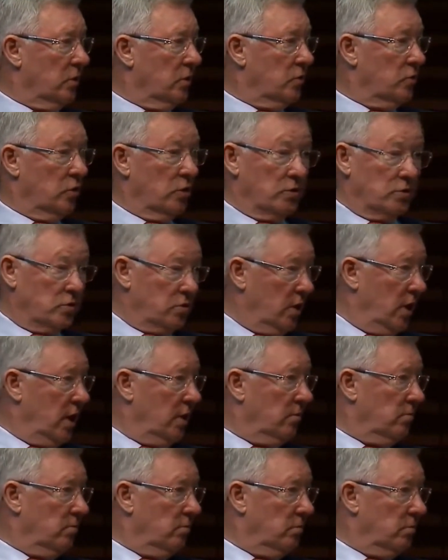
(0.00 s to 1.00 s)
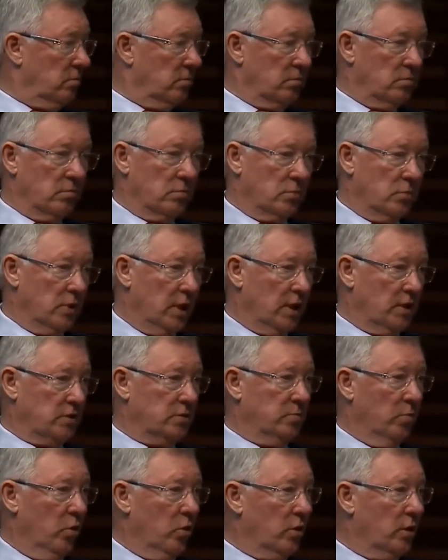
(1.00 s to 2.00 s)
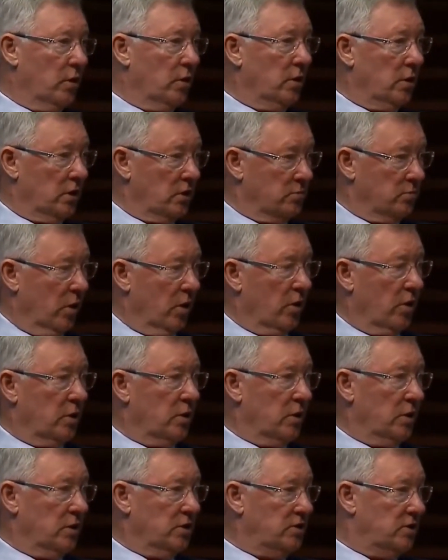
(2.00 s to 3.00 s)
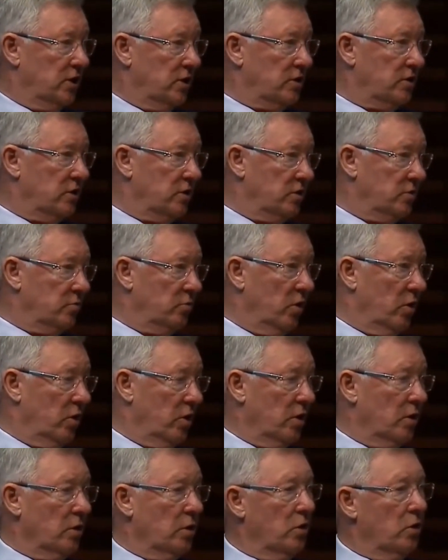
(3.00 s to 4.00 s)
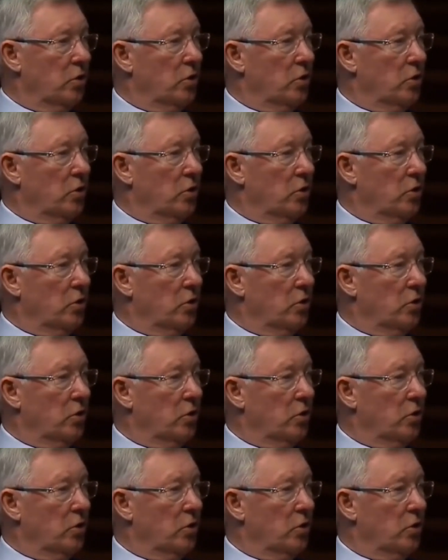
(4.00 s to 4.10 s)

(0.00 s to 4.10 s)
So it's great. Next morning, his mother, his sister, his brother,